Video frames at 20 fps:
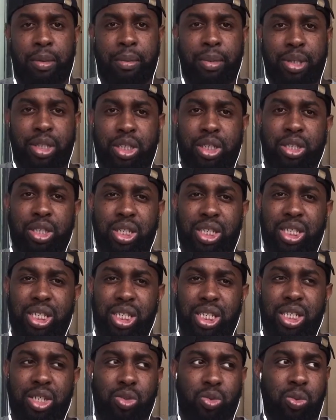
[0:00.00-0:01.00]
but this one
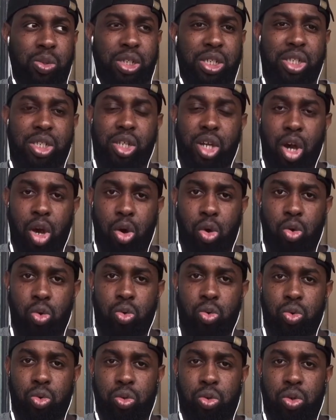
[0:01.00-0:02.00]
is
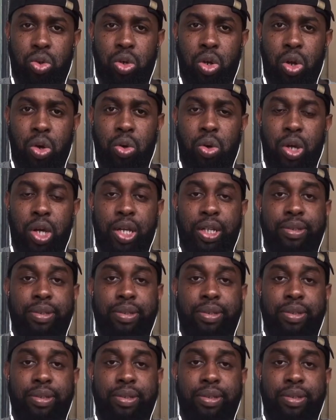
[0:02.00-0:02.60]
cold, you know?"